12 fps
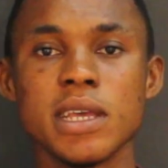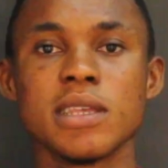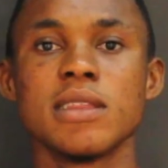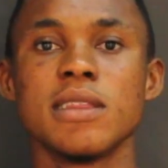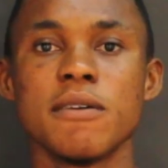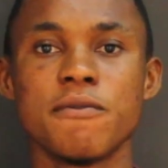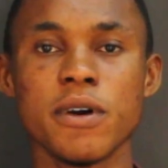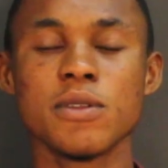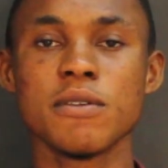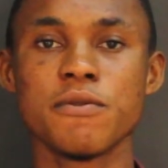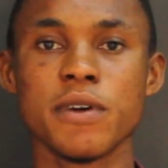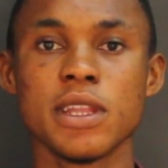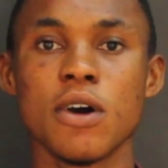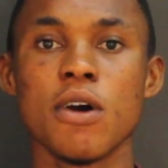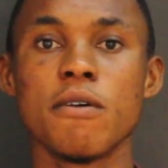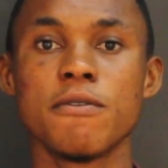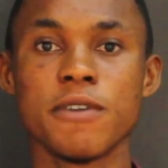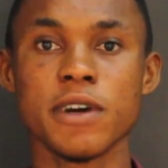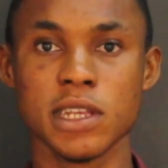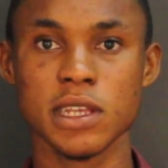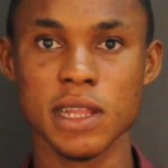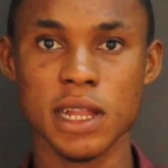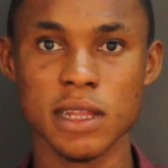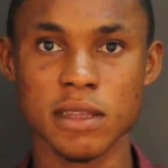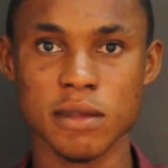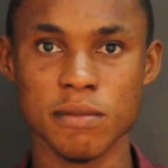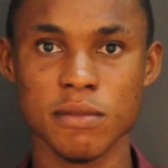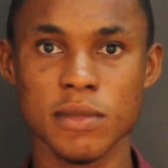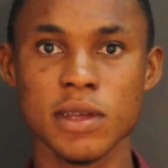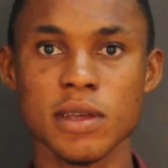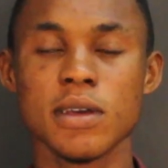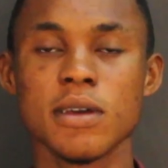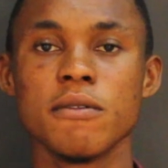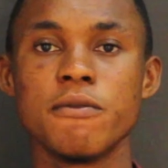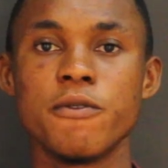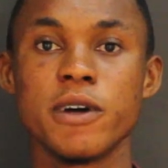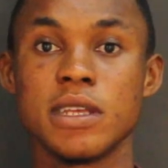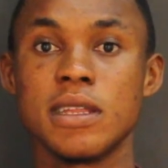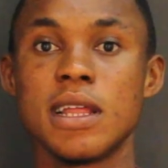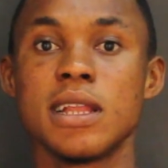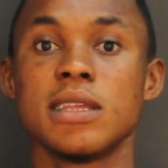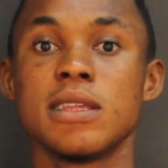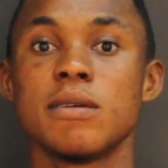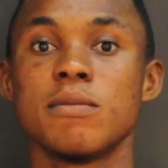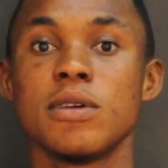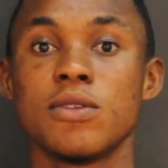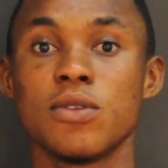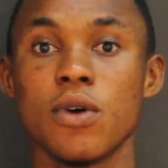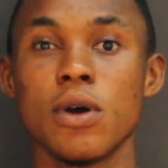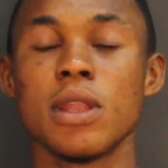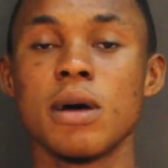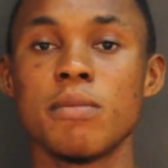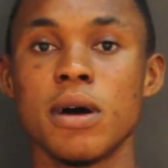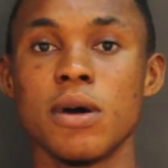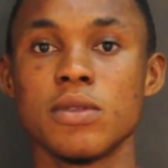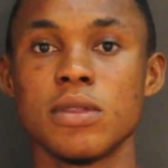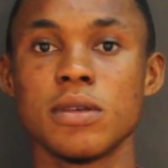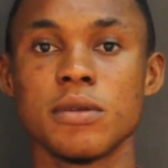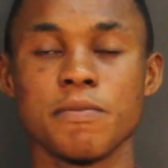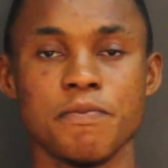is the founding father of functionalism. Functionalism is all about